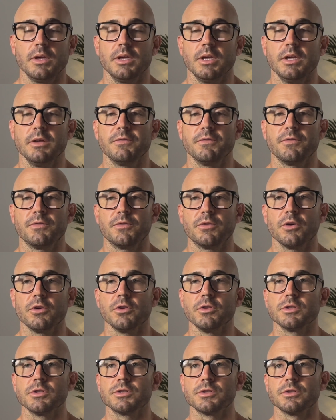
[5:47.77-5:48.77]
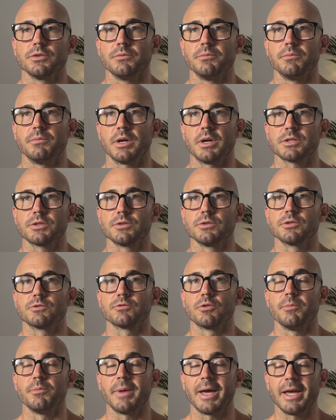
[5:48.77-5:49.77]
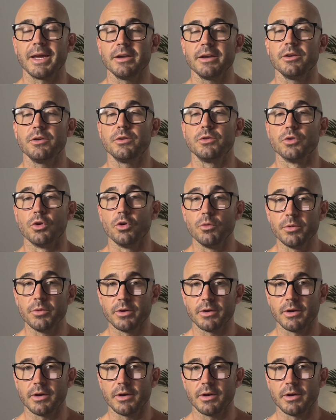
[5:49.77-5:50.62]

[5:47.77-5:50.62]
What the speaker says: If those muscles remain dormant,